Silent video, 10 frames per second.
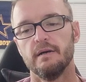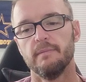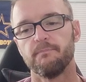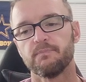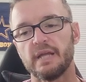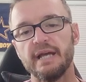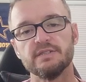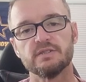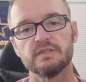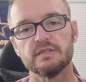um,
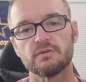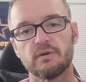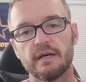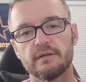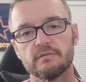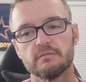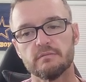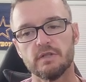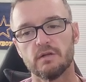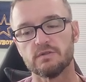agencies around
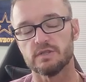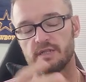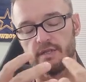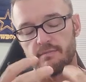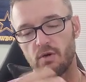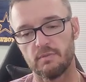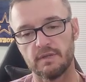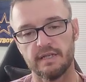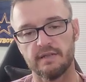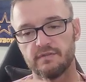you know just here in
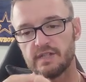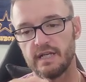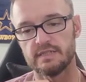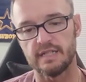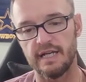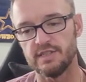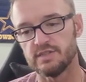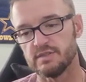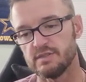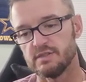Moberly have changed
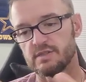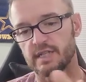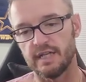agents,